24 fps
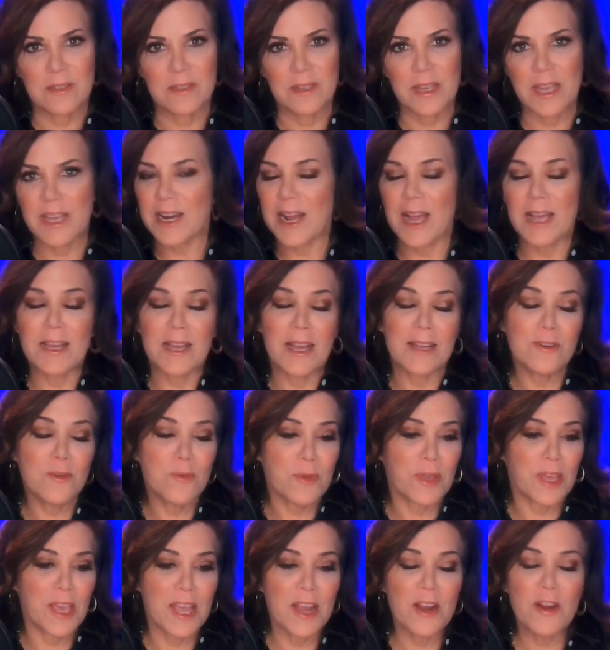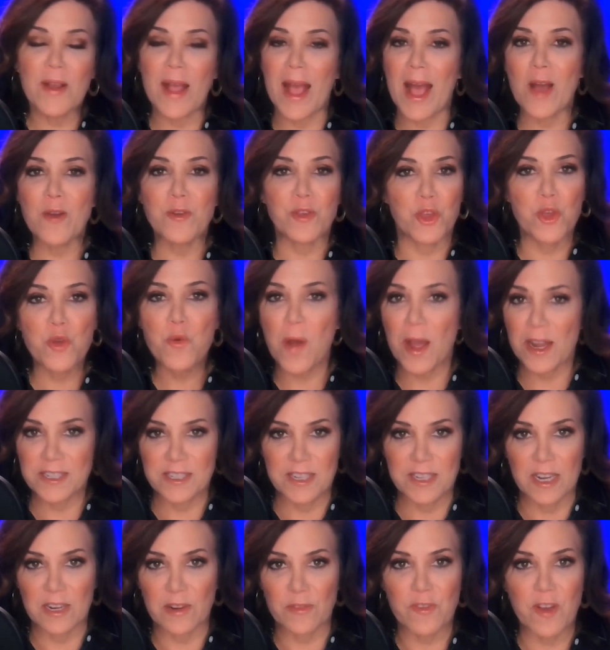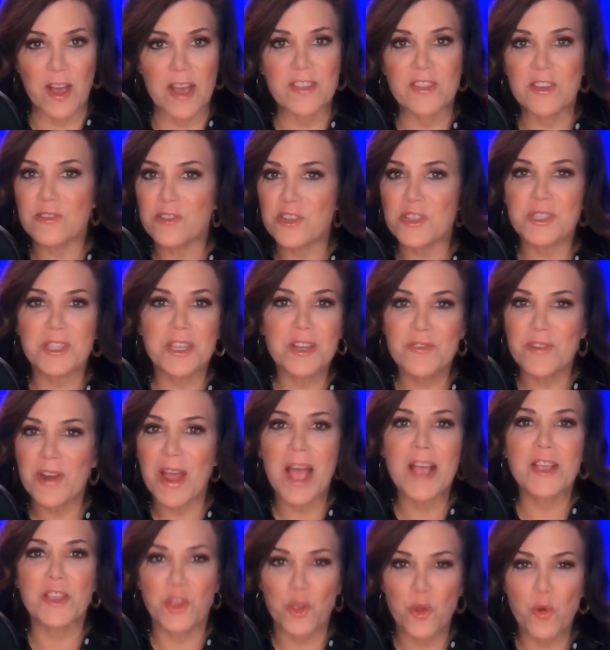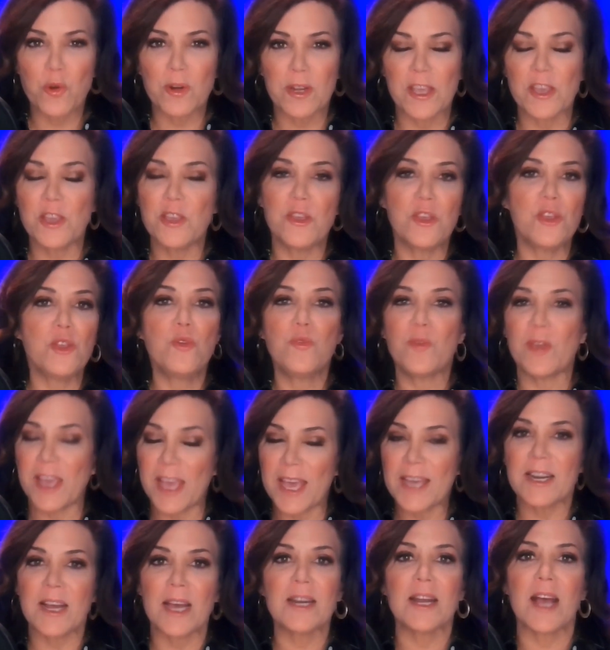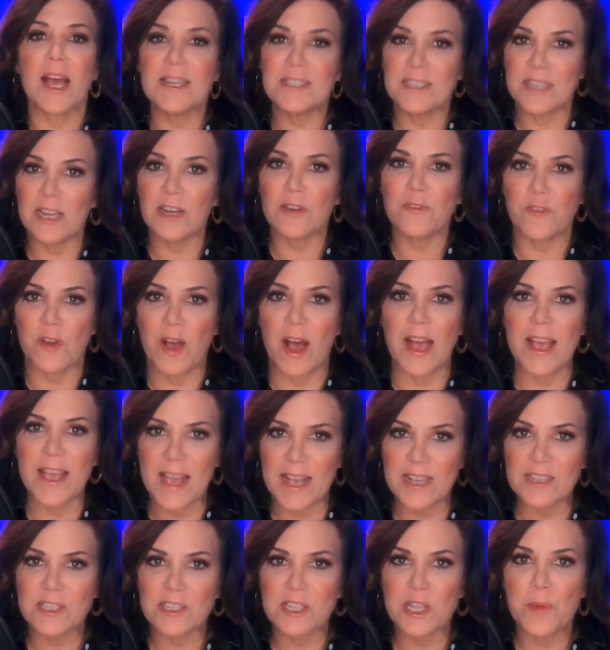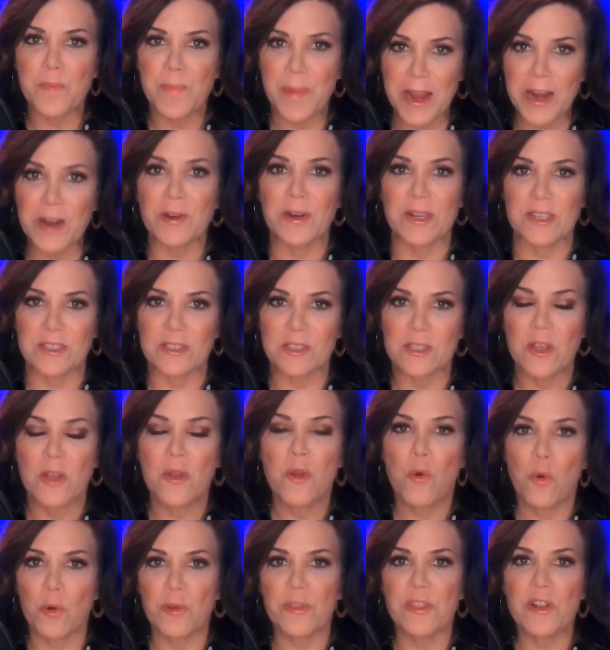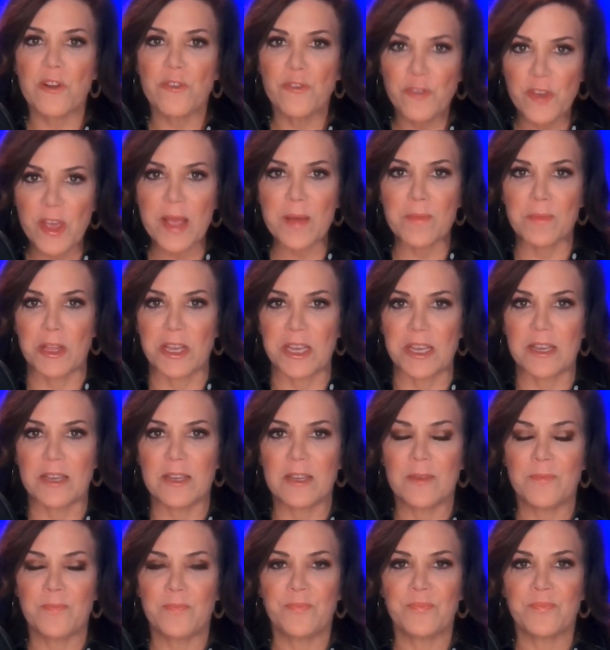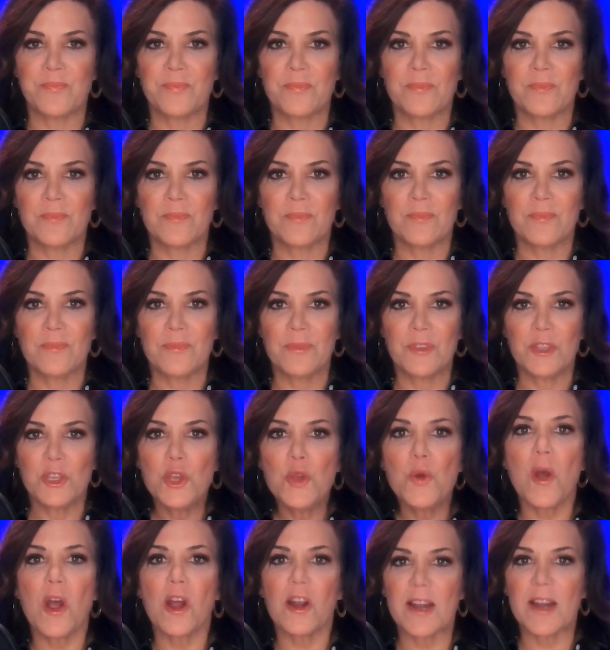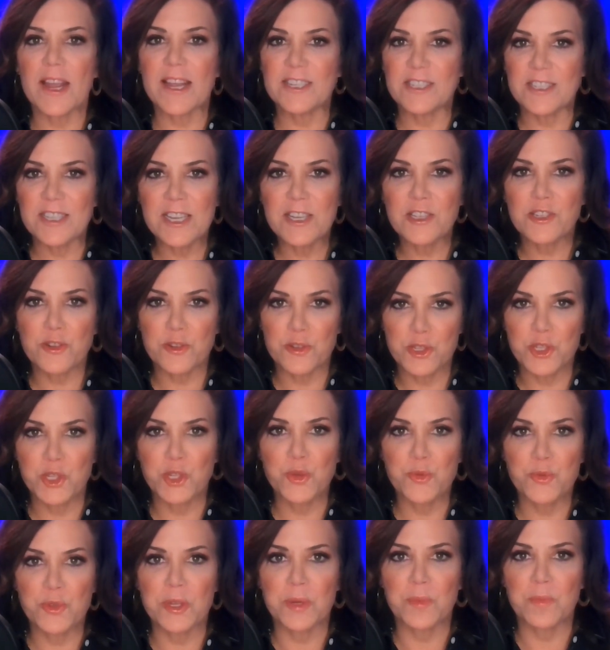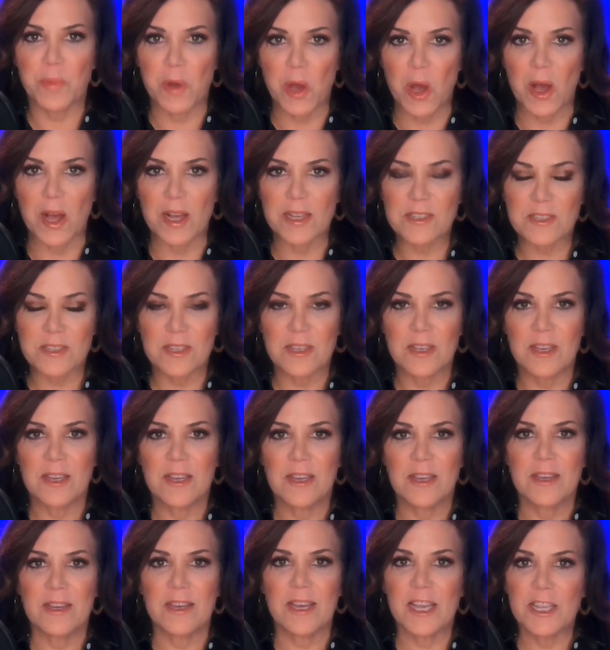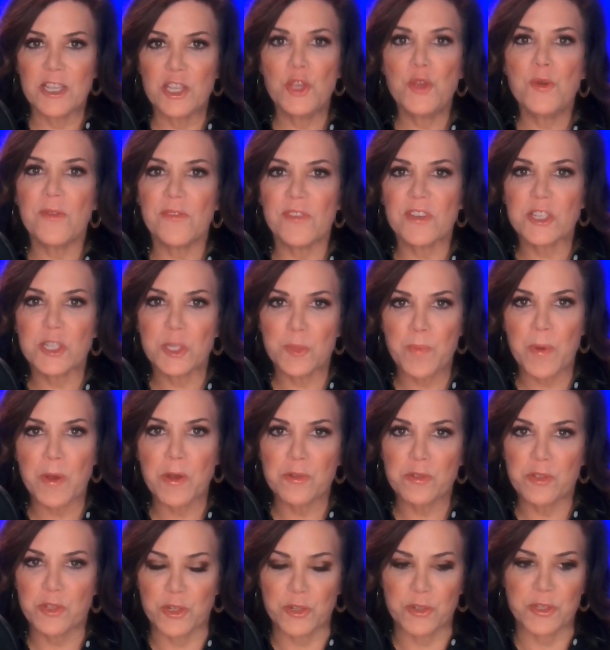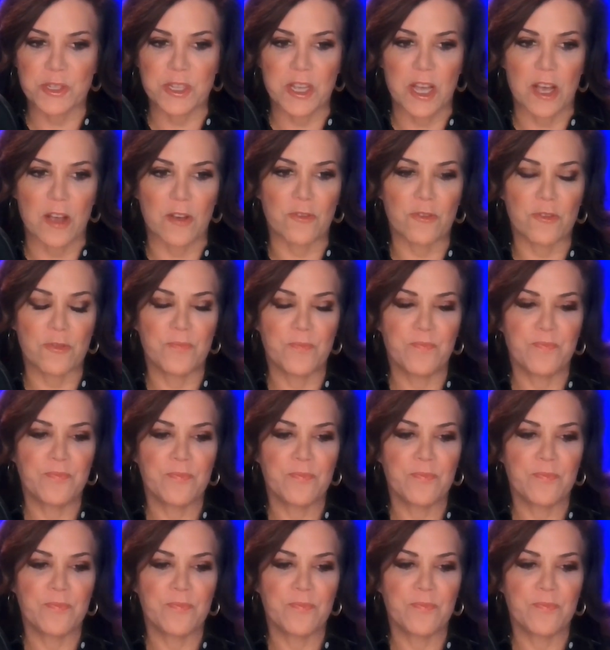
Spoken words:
And I don't care how you identify. They're not your, you cannot identify as their parents or their family. You are a teacher's union boss, and you have exposed yourself.